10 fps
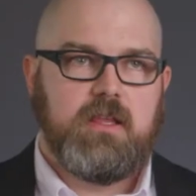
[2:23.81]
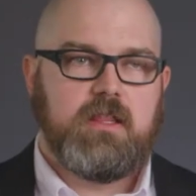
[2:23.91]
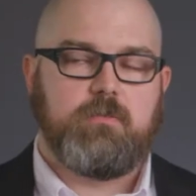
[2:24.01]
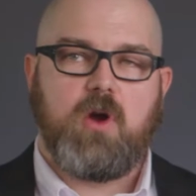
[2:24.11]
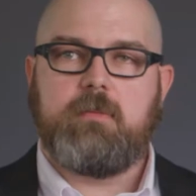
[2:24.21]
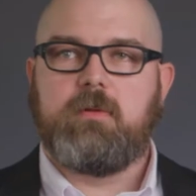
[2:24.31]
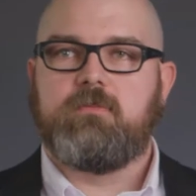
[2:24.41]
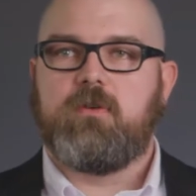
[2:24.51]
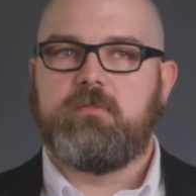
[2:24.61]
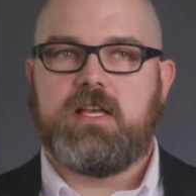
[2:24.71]
The problem
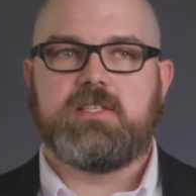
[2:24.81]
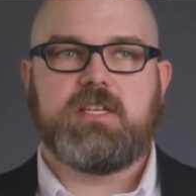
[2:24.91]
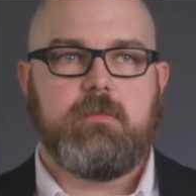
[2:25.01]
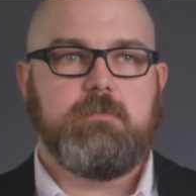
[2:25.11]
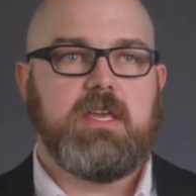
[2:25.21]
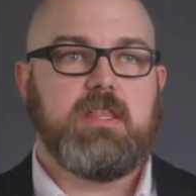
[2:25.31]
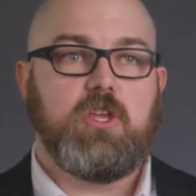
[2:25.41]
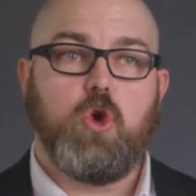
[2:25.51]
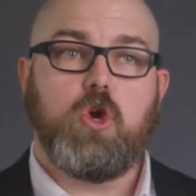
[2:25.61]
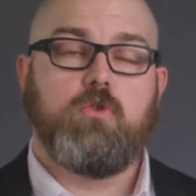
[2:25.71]
from this can be that
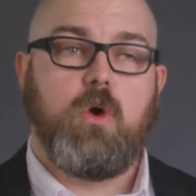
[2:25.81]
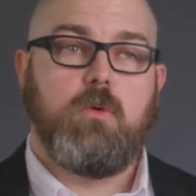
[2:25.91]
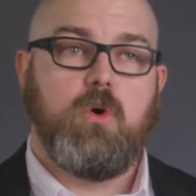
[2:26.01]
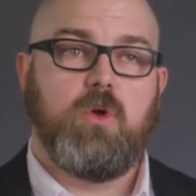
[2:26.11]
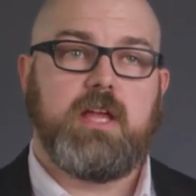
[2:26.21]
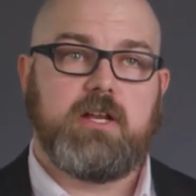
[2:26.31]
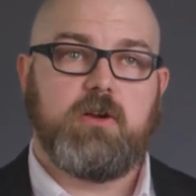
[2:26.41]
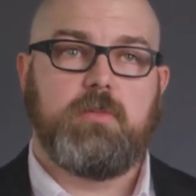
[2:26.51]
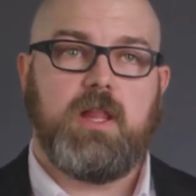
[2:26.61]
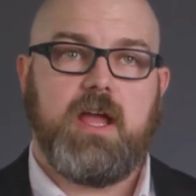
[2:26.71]
you could grow mold on
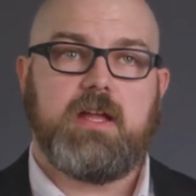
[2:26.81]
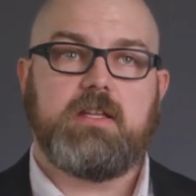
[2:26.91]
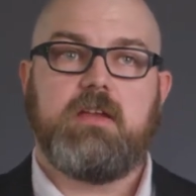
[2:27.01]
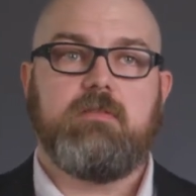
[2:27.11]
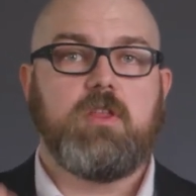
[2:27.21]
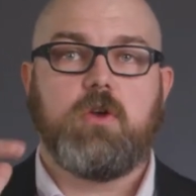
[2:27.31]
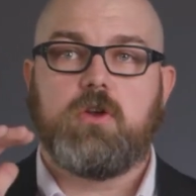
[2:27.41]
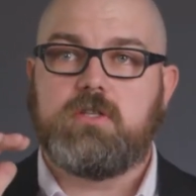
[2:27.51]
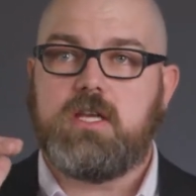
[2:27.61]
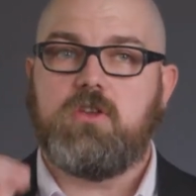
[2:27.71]
your plant even though
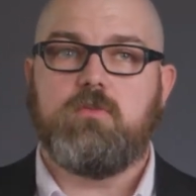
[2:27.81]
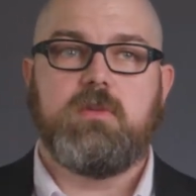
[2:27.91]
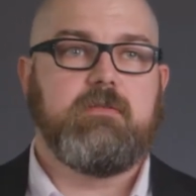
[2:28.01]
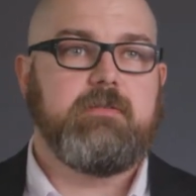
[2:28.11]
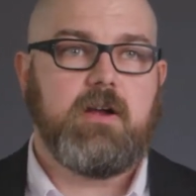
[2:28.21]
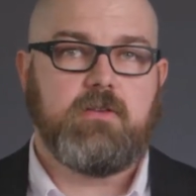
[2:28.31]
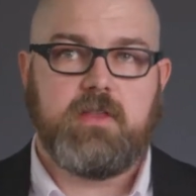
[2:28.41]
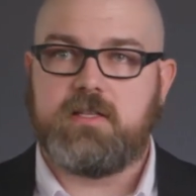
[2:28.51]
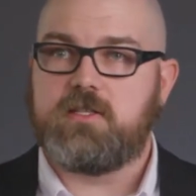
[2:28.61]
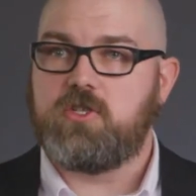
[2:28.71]
your dehumidifier
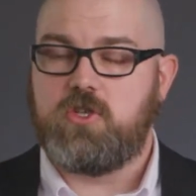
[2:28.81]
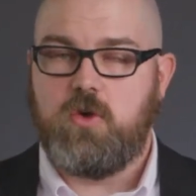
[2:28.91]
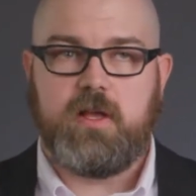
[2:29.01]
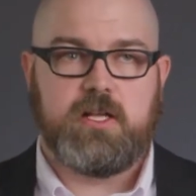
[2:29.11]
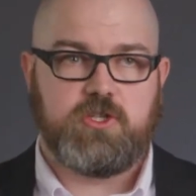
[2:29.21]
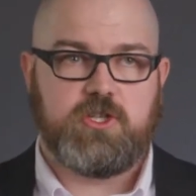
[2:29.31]
thinks it's doing its